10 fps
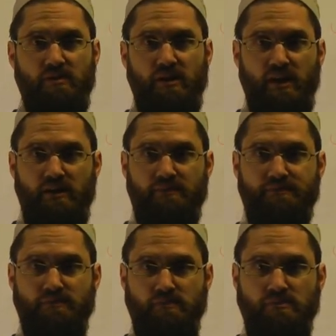Okay.
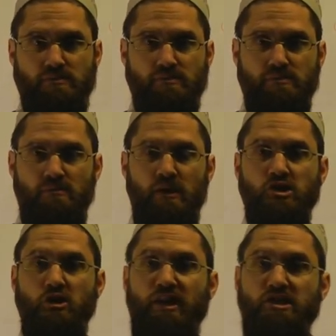And
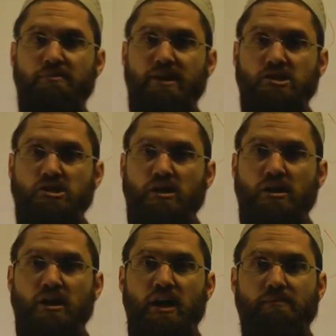so that's a messenger.
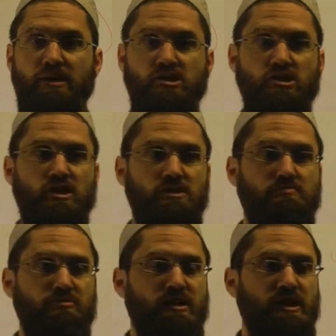A messenger is
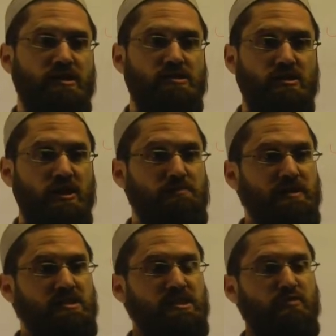
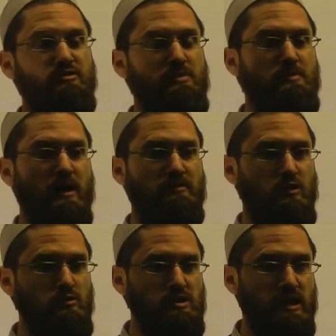being sent from above.
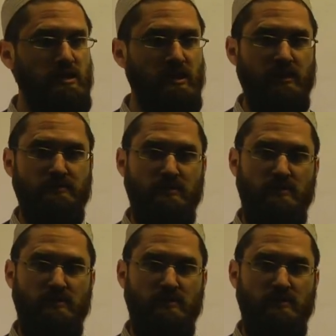Who's sending him?